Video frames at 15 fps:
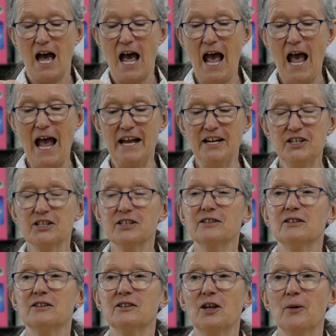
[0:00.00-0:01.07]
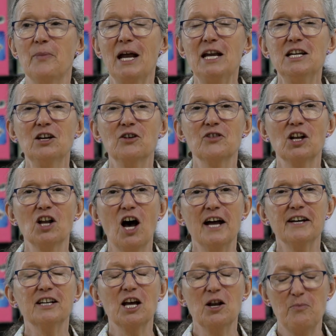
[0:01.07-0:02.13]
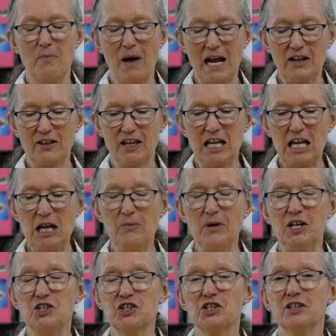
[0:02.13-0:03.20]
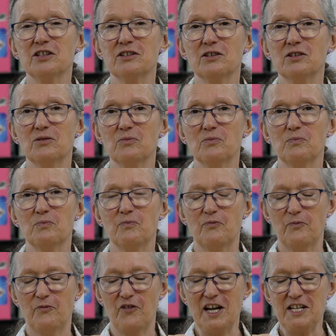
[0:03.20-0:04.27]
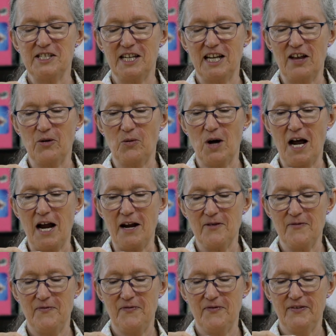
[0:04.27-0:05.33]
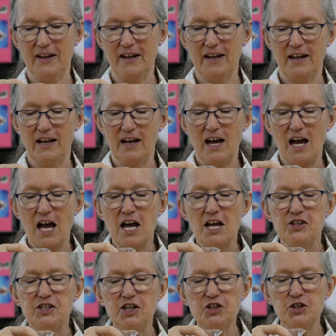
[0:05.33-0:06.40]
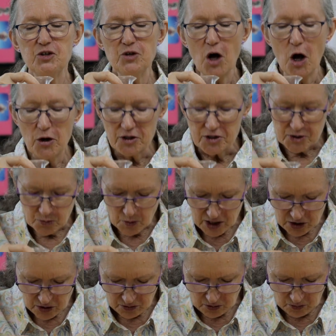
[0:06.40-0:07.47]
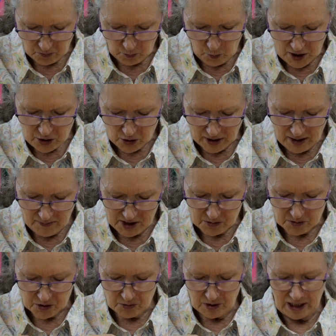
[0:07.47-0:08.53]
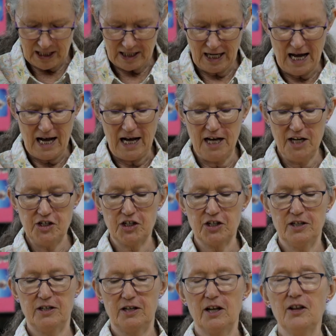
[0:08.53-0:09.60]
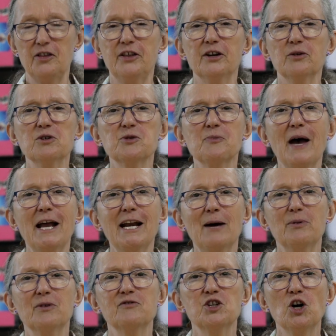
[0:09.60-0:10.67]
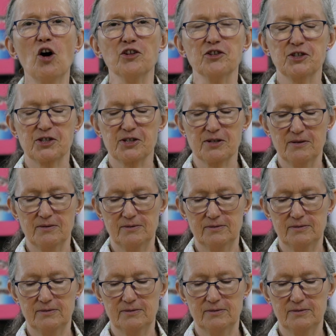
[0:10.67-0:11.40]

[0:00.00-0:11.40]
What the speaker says: And the bending of the light can make the image face the other way. Did you notice when your image was really large that it was made up of dots?